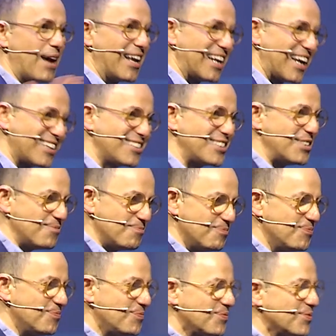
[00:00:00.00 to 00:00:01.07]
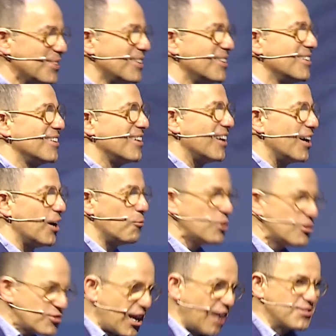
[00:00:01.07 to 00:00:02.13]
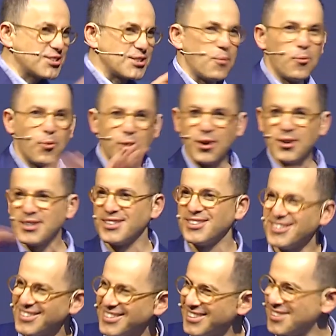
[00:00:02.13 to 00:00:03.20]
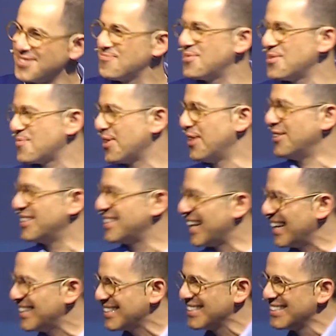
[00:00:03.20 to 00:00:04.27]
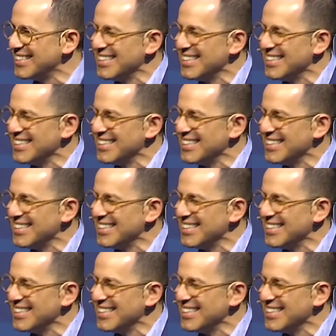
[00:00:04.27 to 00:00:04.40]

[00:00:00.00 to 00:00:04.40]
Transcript: Maala team. Uh, we've done some work in, in preparing that.